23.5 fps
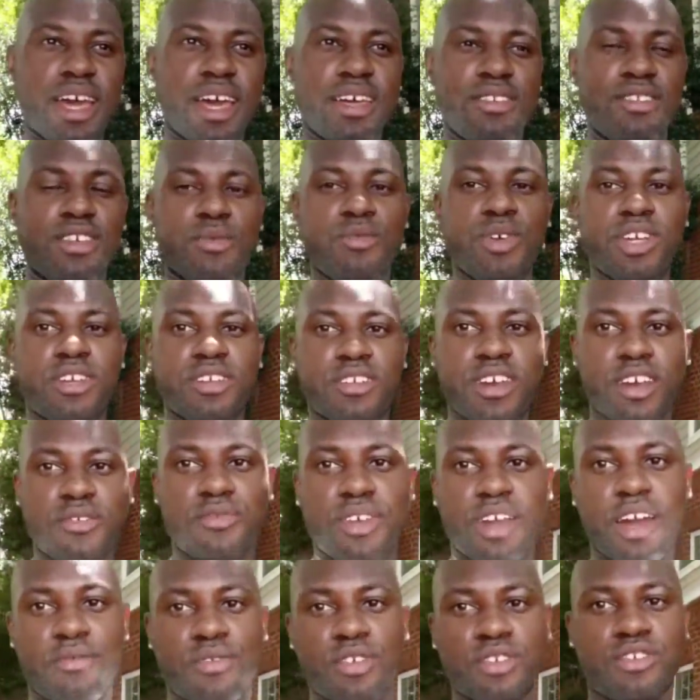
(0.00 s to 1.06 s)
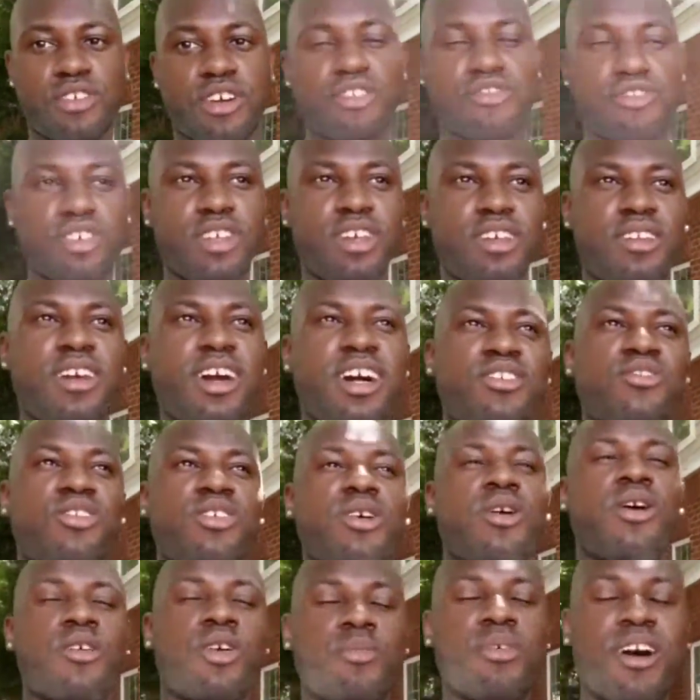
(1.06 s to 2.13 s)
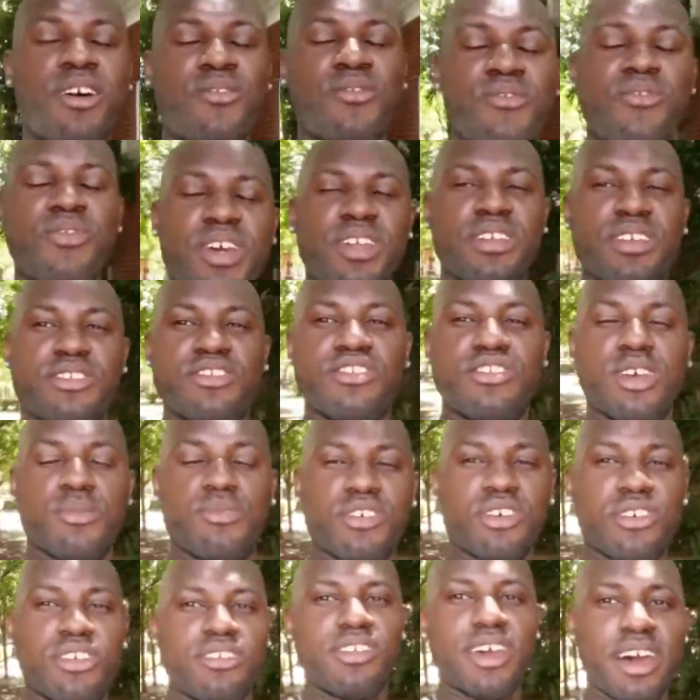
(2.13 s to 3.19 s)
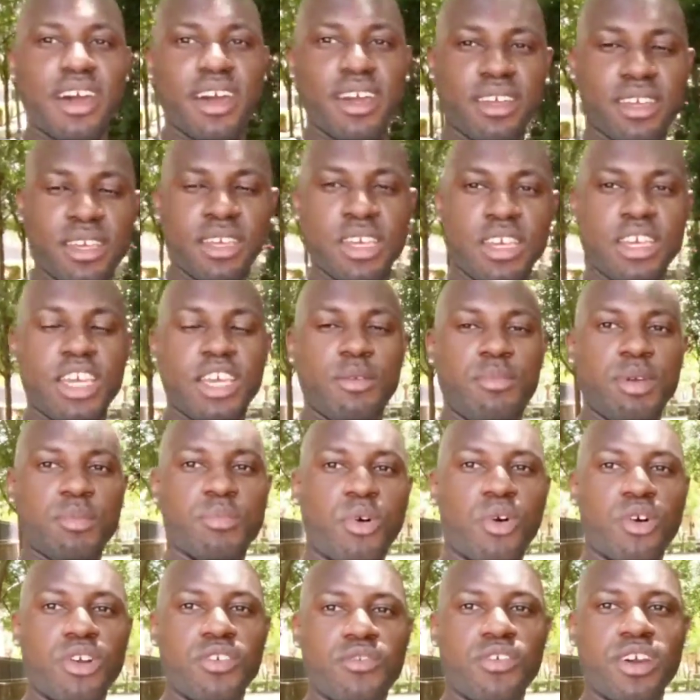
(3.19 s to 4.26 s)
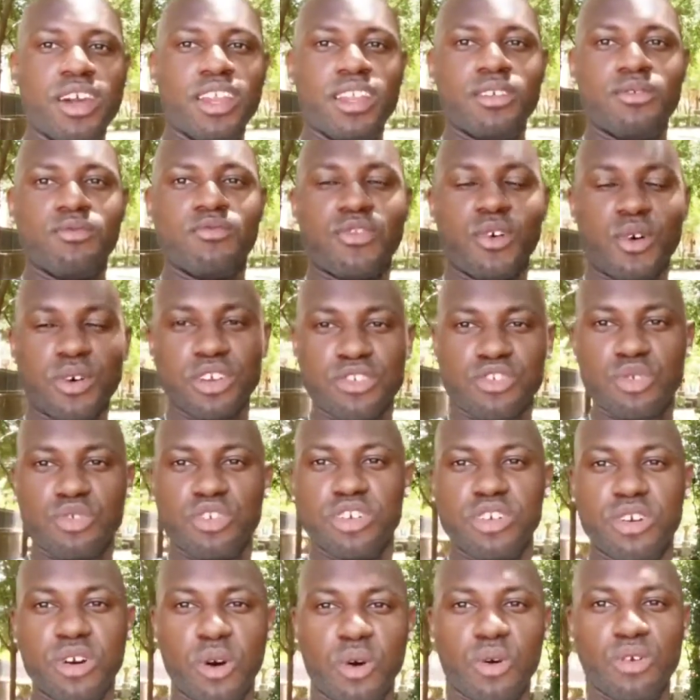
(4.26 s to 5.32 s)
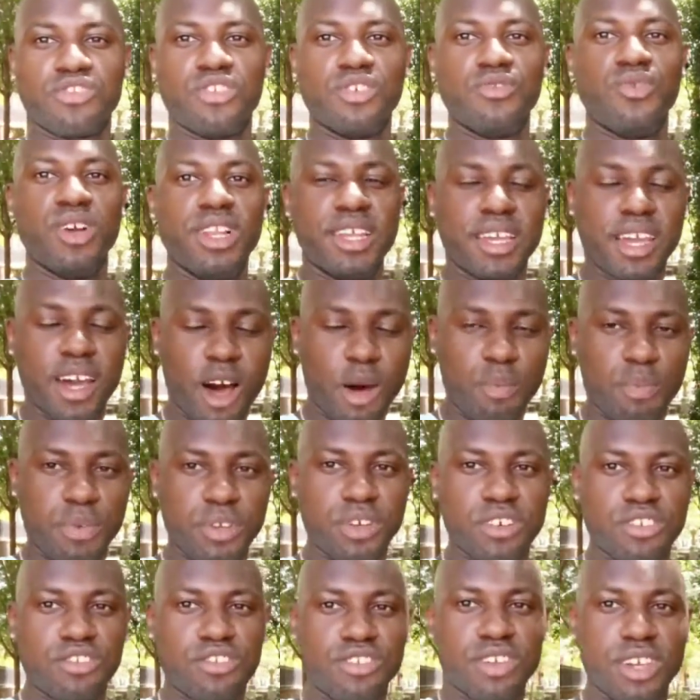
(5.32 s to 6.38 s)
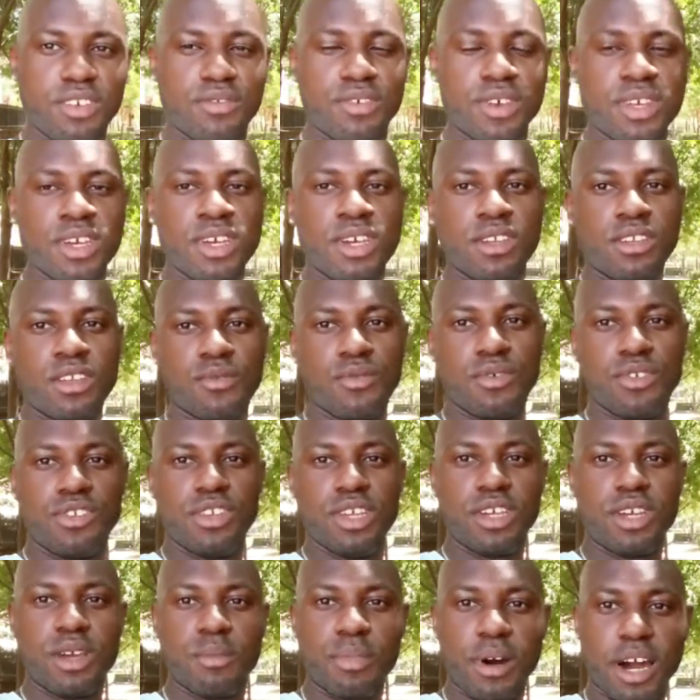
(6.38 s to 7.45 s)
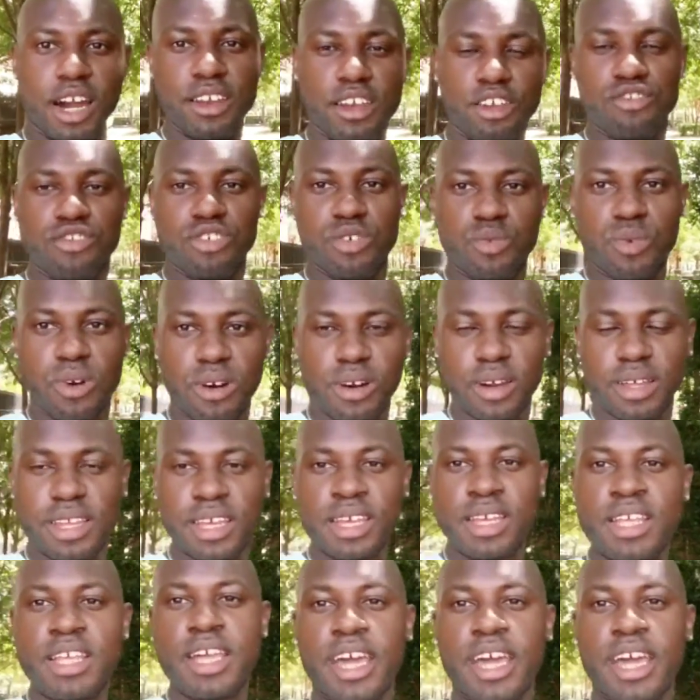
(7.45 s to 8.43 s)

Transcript: And then we could definitely have a discussion. And there I talk about fitness tips of the day, keep you motivated, focus on your goals to really help you achieve the physique and body that you want.